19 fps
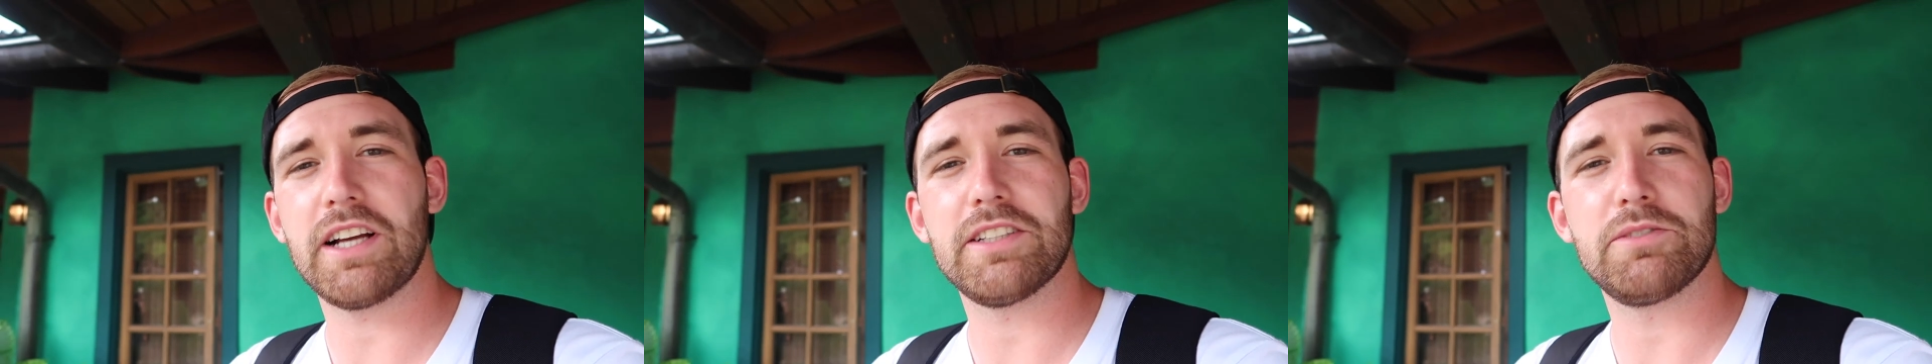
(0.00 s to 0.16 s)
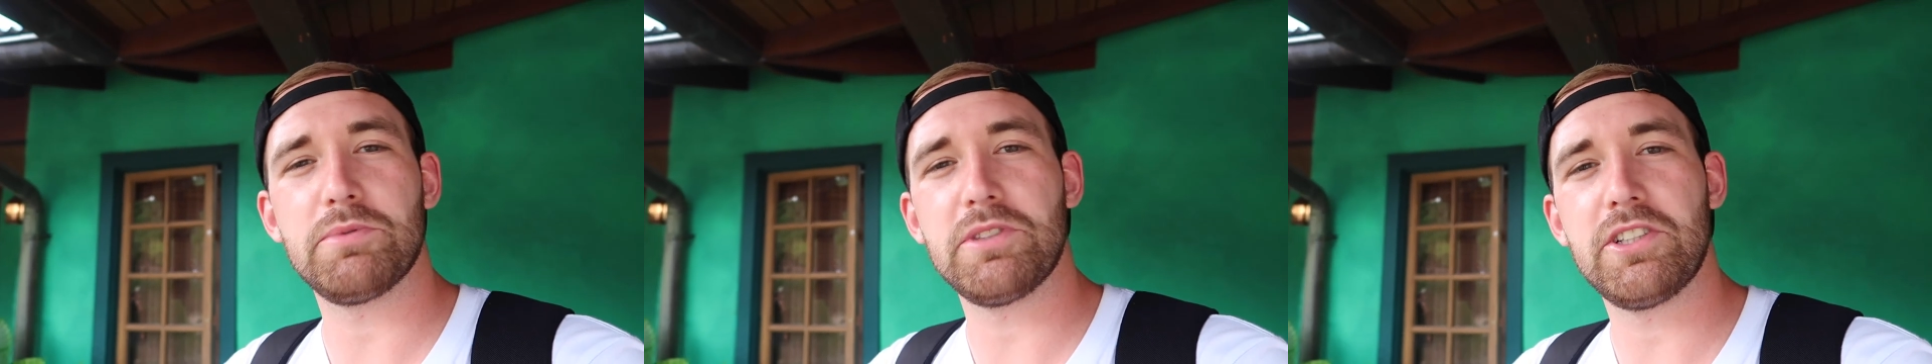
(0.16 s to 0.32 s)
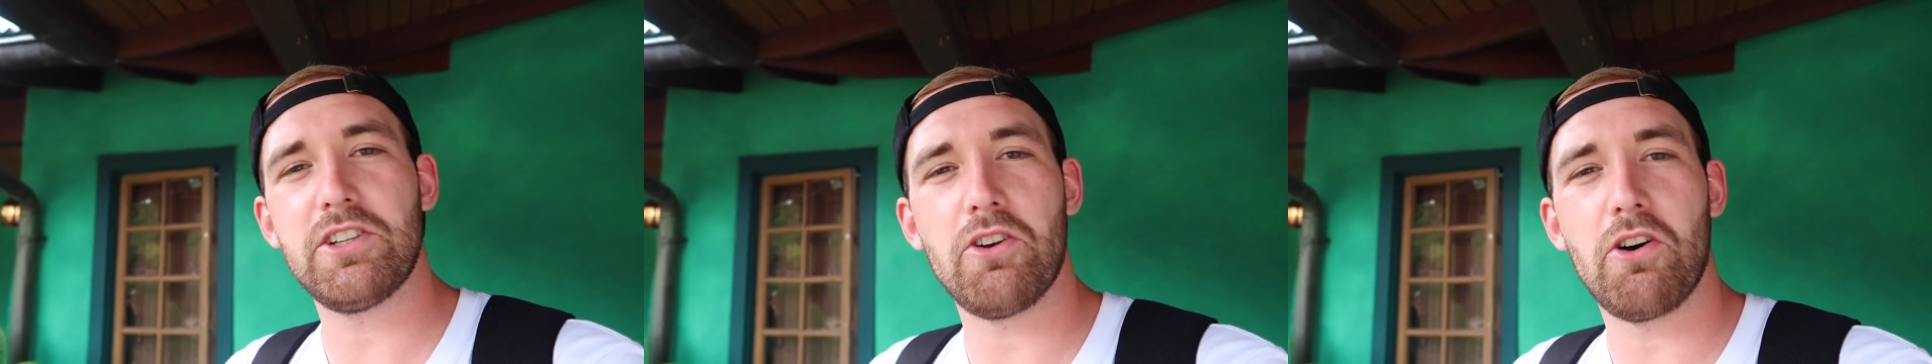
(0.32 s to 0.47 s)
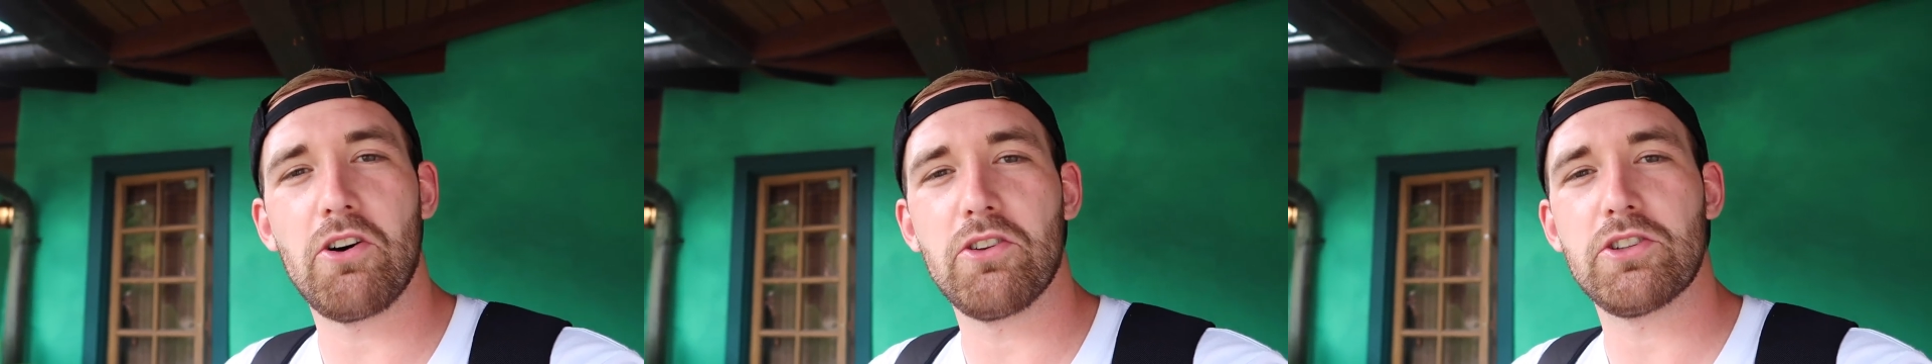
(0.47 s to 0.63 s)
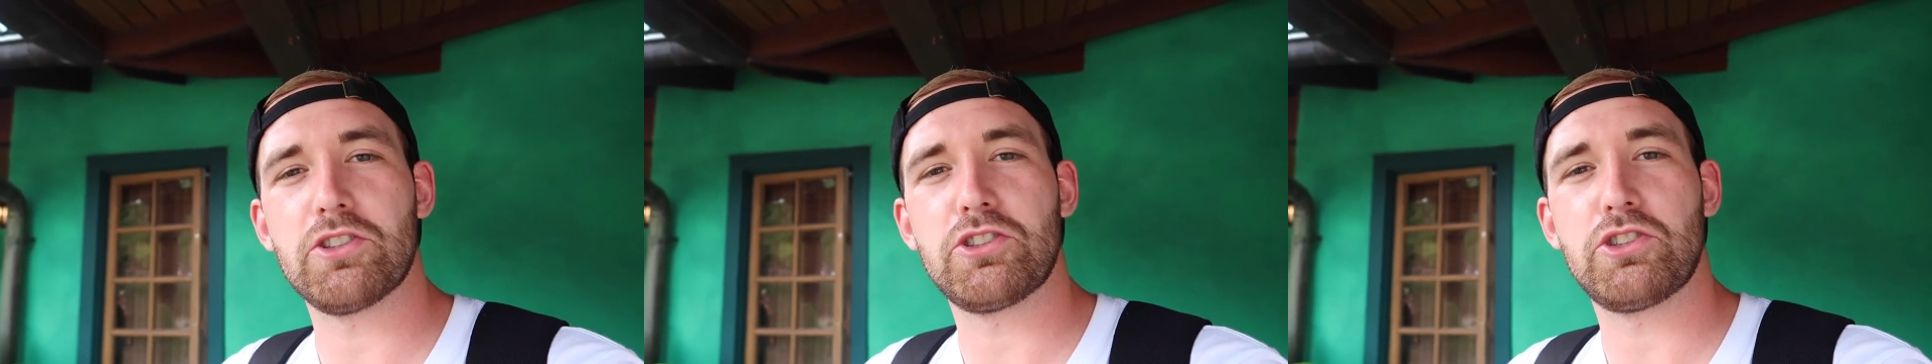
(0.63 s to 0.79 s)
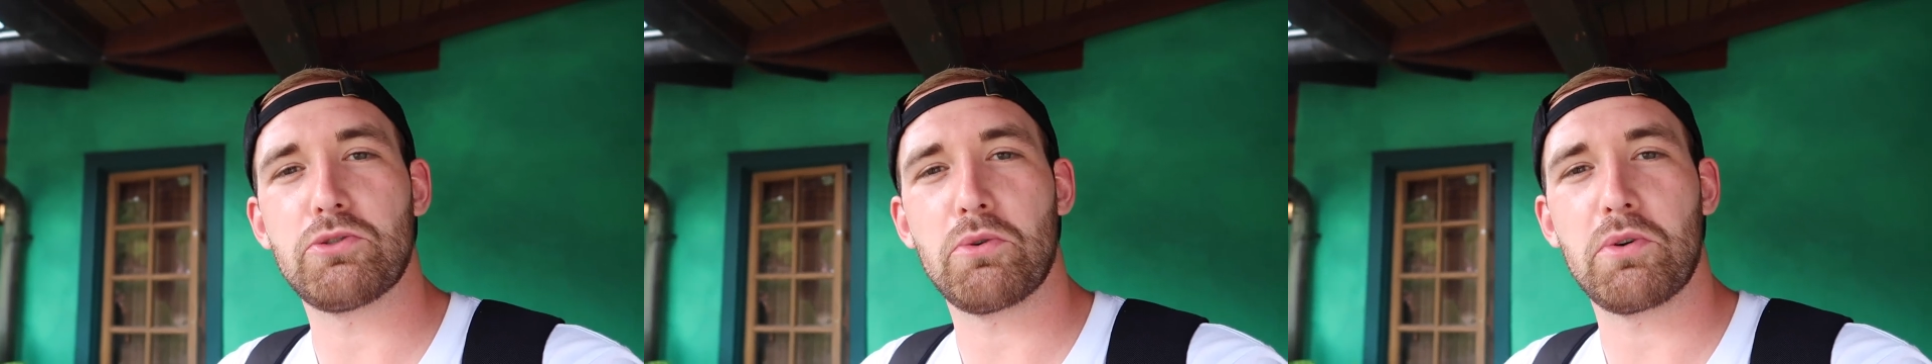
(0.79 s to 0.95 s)
guys, we did all
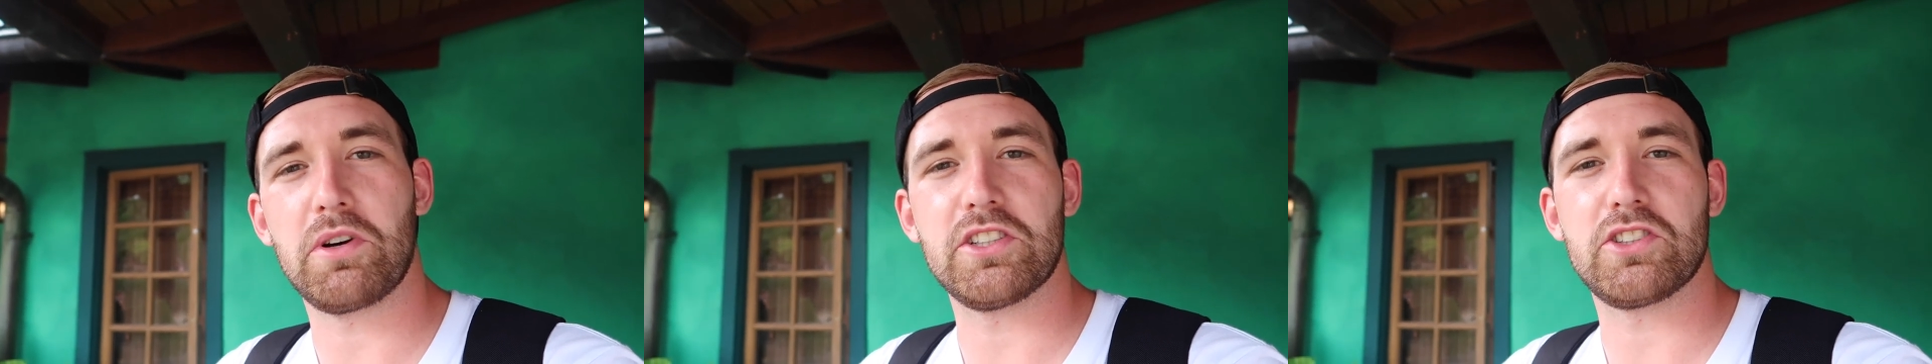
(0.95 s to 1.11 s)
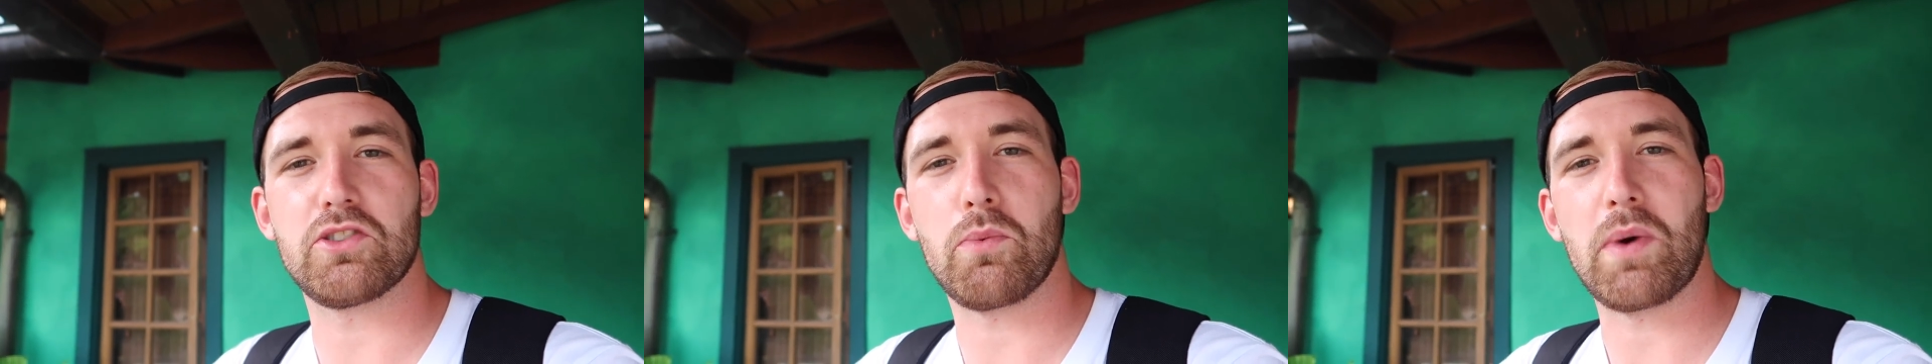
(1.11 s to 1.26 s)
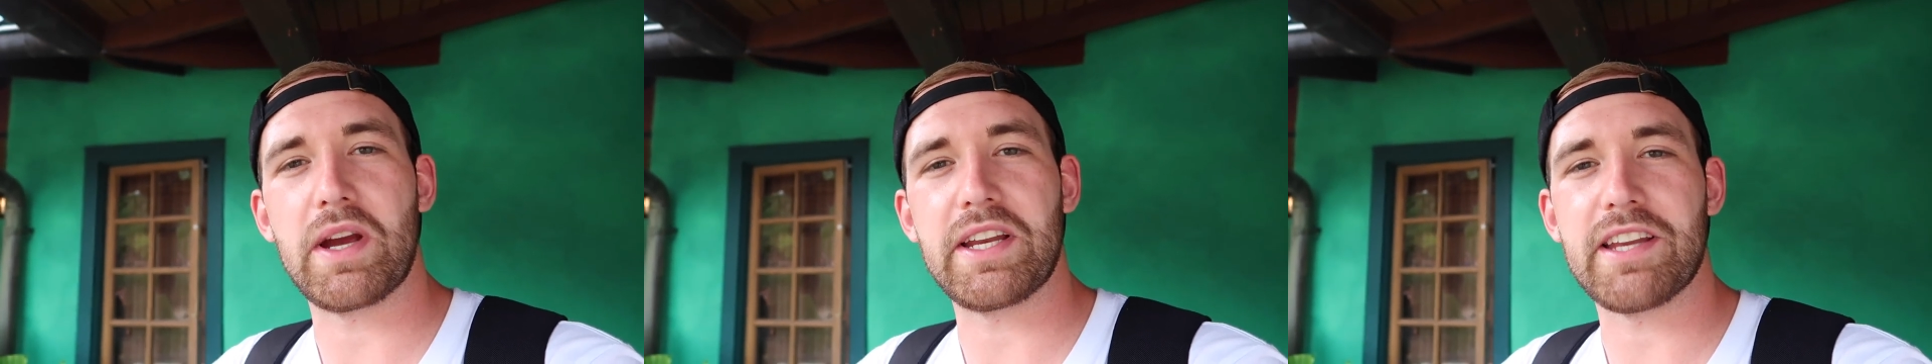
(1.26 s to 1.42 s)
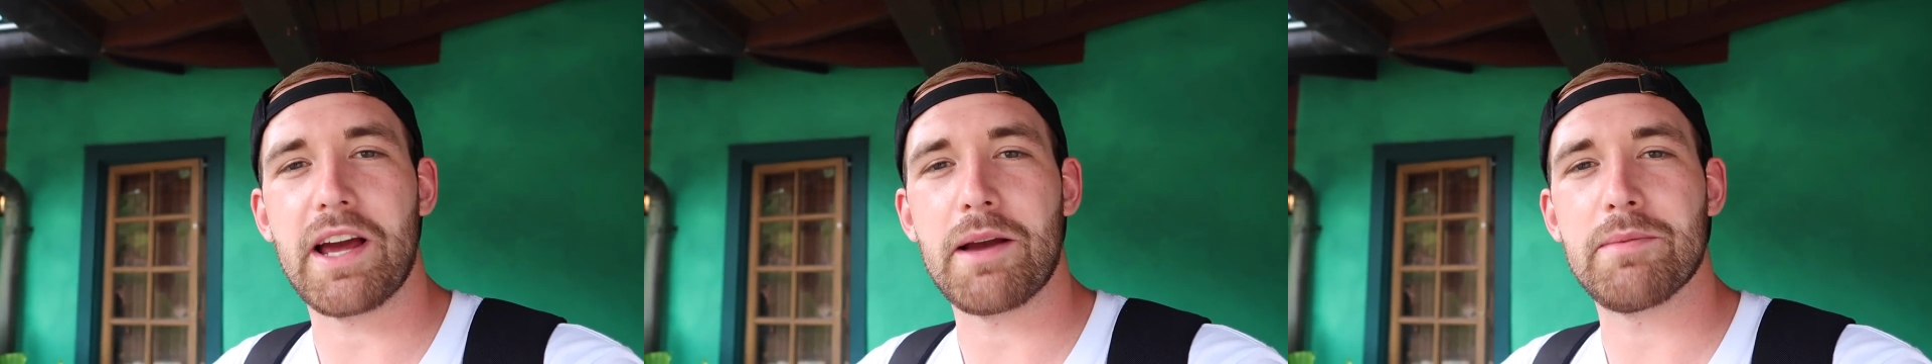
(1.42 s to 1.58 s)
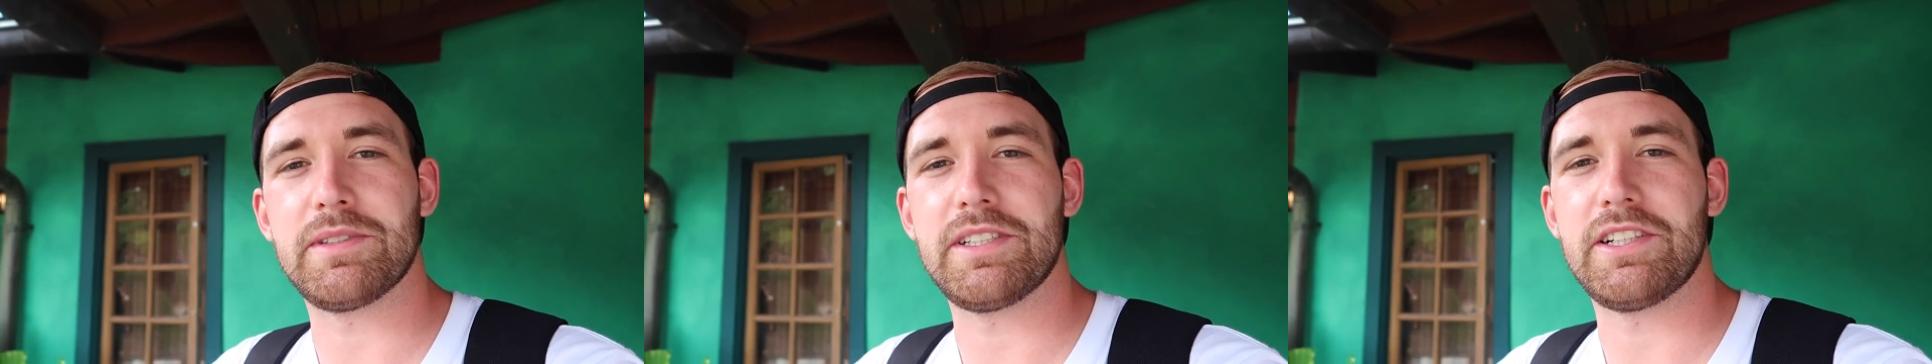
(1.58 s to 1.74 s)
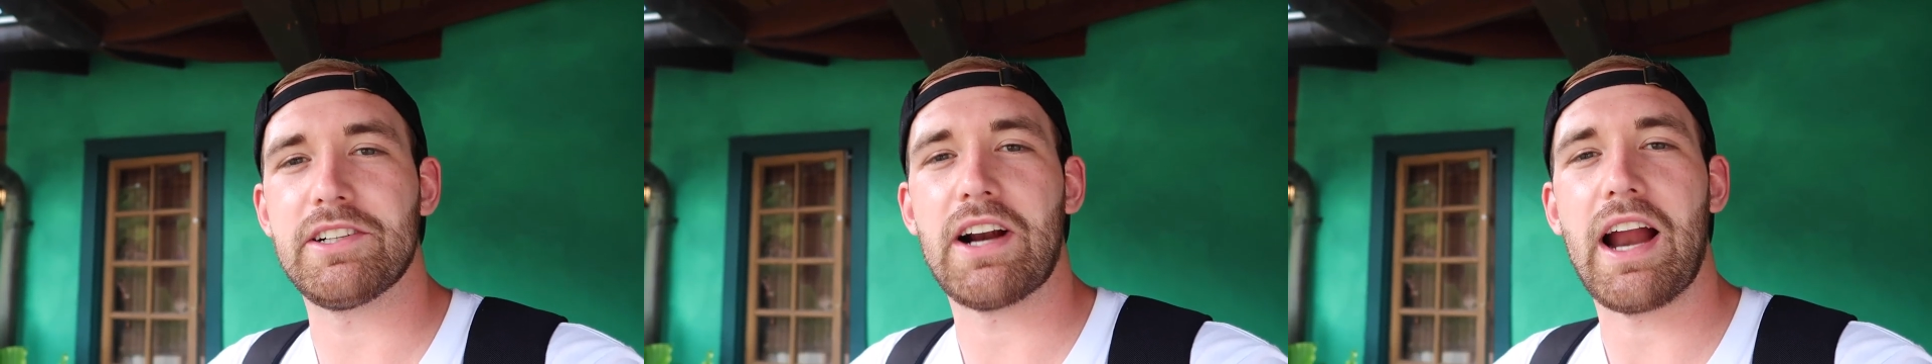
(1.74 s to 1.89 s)
the shortest wait
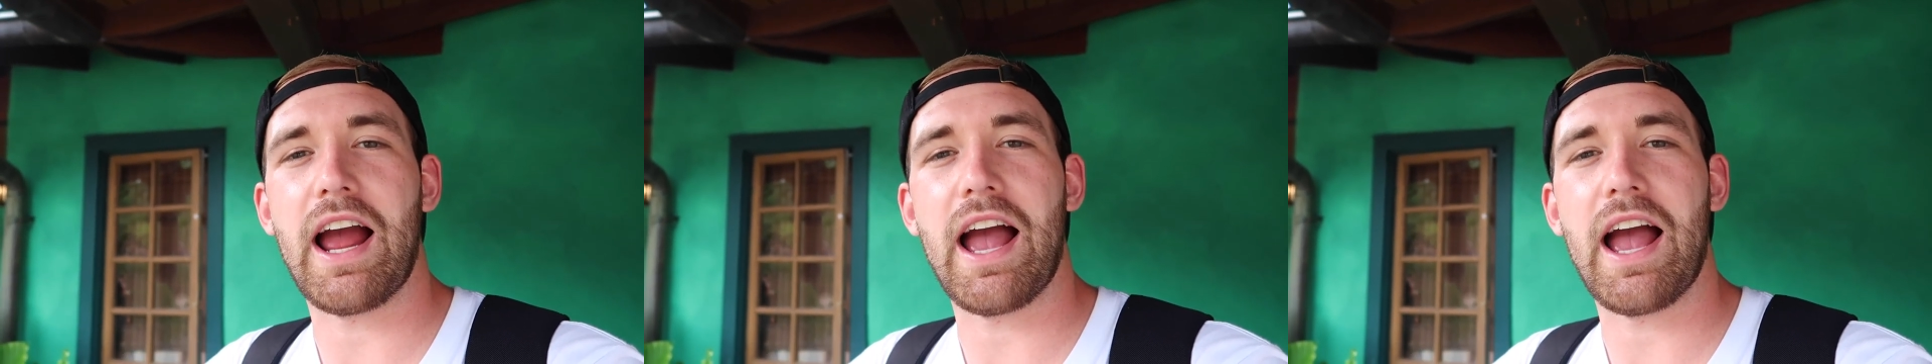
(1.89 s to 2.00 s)
times here